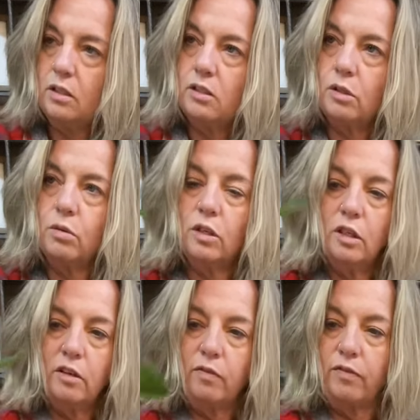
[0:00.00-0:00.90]
So we're
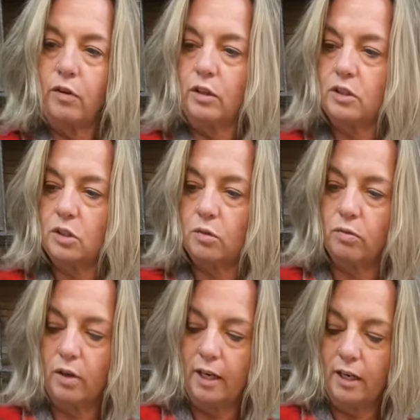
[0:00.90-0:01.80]
gonna focus
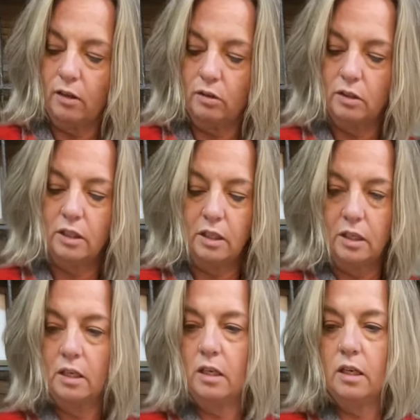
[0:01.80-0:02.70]
around
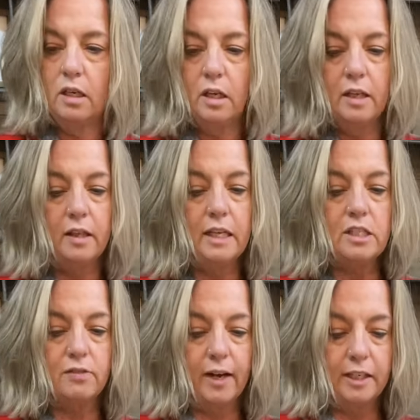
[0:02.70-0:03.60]
these
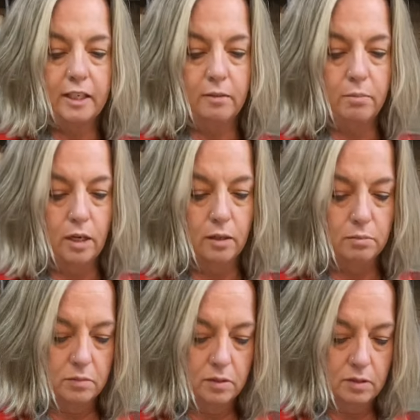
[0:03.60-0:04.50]
Viking
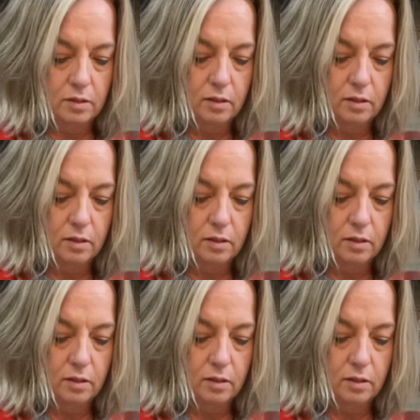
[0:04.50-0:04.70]
mums.